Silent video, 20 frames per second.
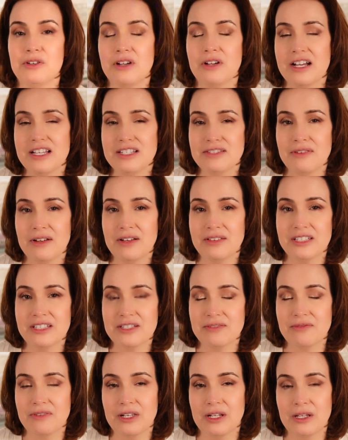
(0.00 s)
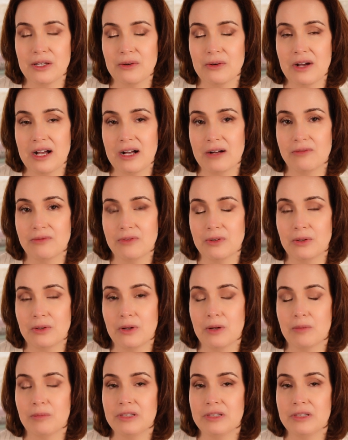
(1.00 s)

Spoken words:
you guys found this video helpful,